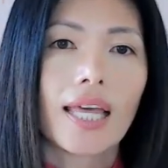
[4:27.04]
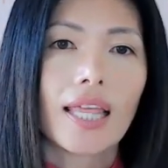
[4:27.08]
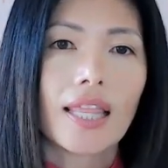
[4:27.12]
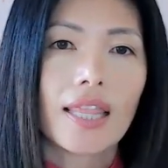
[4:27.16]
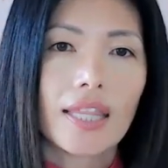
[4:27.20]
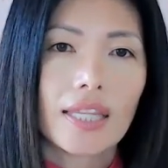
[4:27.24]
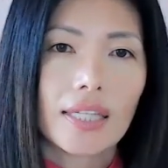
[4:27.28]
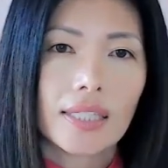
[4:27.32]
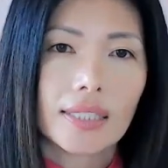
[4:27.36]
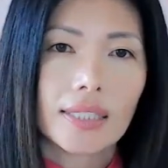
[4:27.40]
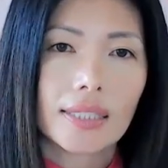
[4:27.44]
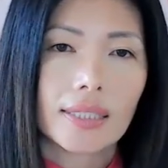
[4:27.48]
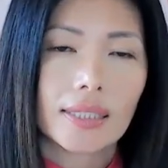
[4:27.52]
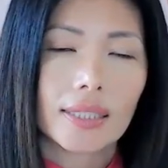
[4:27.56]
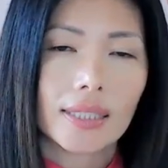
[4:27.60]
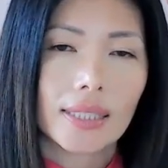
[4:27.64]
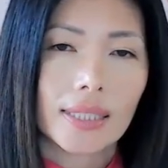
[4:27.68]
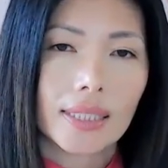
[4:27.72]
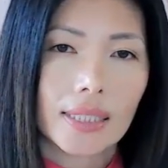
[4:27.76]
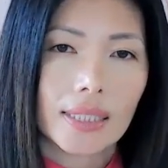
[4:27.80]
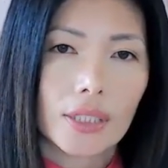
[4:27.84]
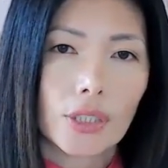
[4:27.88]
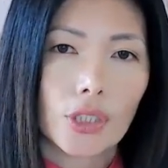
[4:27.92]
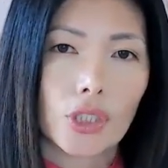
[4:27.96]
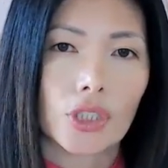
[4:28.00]
This
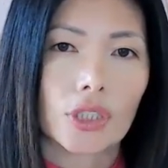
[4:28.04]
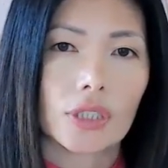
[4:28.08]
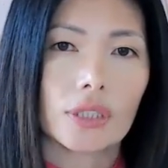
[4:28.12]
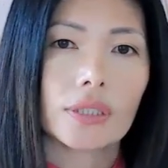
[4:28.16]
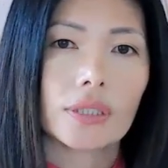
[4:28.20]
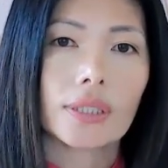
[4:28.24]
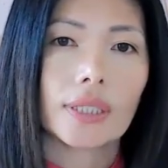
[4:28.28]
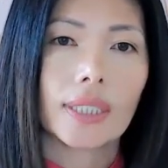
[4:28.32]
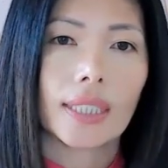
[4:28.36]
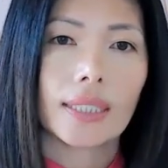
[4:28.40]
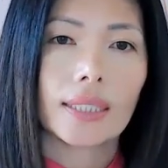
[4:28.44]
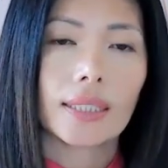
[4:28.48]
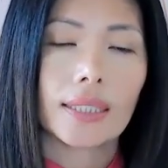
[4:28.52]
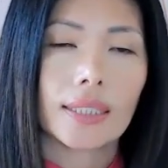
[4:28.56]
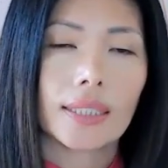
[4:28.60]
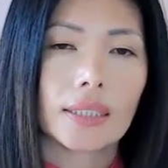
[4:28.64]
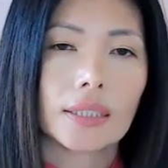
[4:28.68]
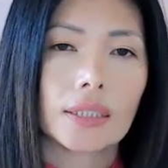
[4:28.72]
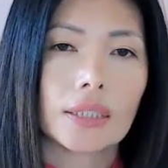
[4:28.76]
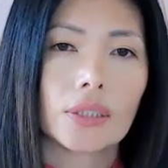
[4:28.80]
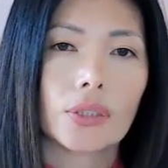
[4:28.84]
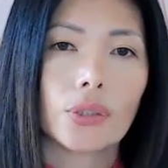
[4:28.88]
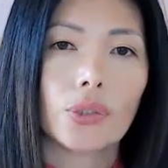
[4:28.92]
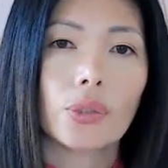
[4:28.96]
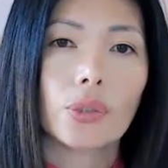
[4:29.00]
decision can lead
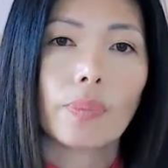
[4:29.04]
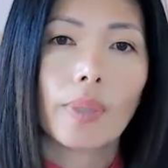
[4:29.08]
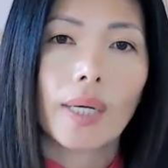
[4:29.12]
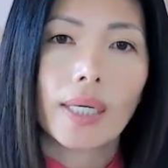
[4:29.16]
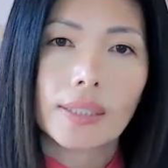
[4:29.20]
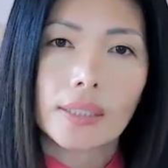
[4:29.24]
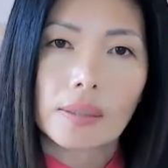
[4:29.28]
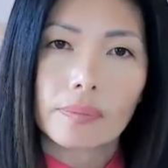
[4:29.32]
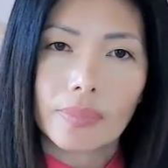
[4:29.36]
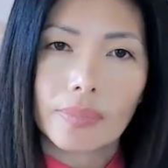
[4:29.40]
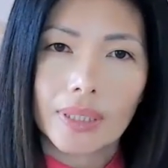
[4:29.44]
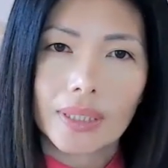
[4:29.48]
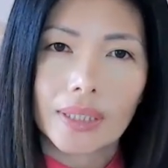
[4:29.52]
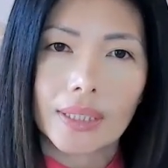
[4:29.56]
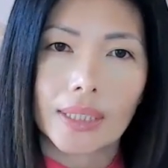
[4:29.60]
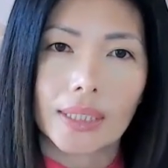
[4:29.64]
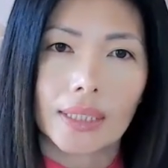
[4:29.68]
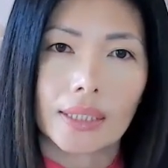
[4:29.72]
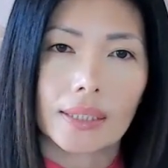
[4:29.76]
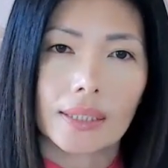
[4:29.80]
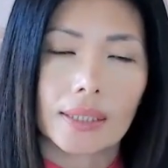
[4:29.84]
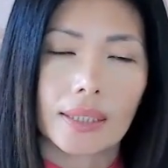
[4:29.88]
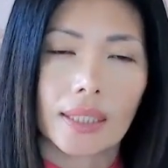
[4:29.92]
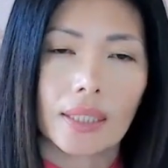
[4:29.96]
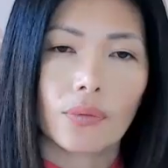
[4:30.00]
to new
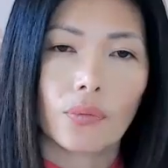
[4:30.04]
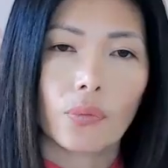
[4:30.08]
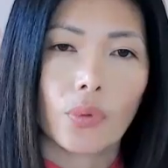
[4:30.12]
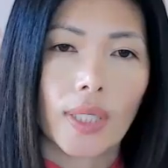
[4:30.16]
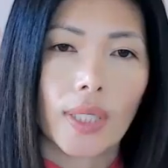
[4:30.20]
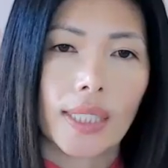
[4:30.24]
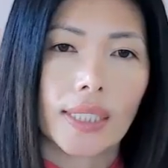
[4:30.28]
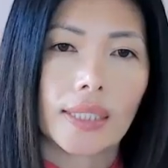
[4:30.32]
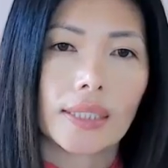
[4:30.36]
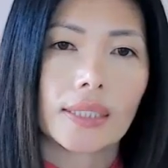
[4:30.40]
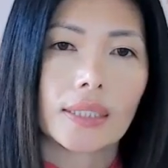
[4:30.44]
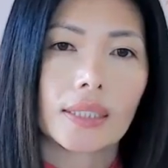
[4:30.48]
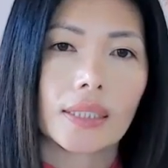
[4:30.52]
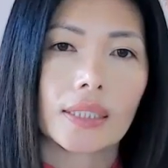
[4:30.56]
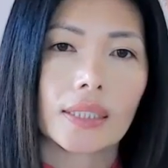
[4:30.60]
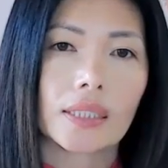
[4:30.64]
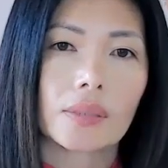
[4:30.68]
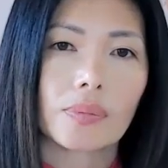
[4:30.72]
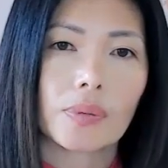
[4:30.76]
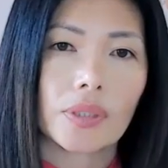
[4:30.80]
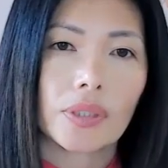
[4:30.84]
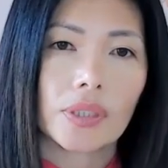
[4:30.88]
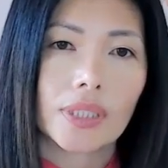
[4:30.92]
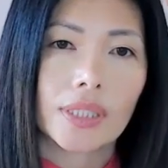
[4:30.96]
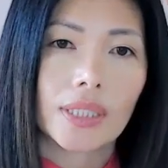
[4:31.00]
possibilities and ways to
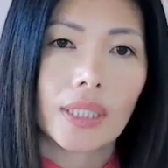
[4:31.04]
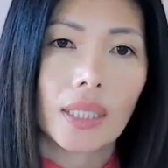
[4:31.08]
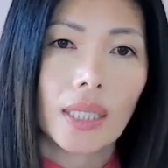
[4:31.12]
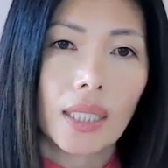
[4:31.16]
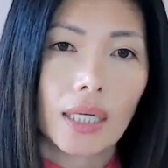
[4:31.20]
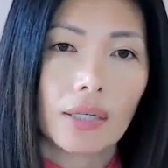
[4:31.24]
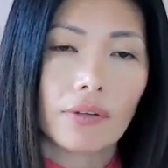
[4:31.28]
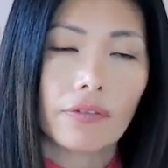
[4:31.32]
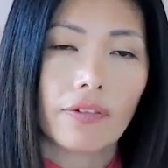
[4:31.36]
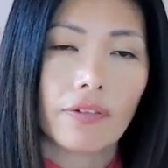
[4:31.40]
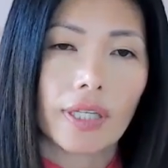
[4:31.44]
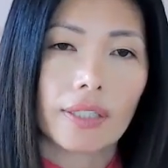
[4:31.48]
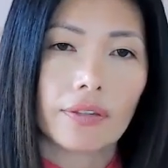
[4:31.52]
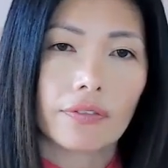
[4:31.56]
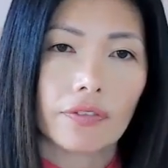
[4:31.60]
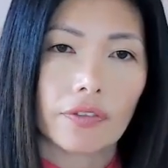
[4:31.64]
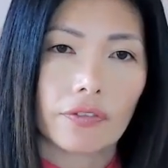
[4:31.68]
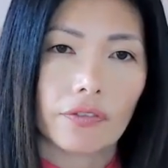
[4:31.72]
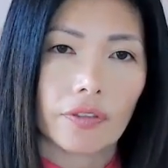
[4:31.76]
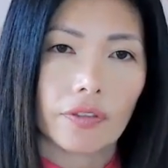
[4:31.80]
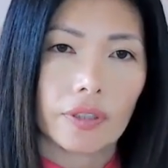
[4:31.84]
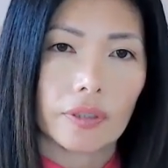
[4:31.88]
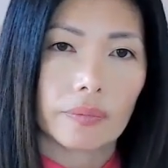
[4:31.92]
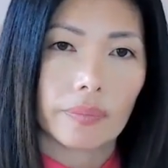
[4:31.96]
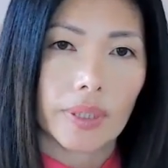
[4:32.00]
experience love and
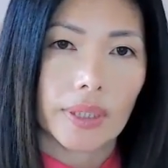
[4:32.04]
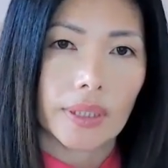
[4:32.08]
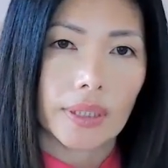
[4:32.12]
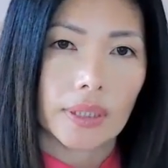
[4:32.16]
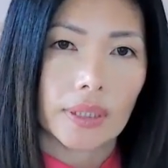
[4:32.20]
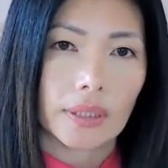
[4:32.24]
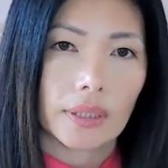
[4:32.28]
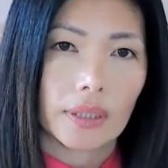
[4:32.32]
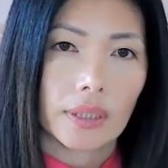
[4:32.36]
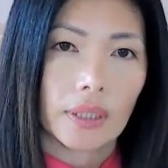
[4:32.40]
fulfillment.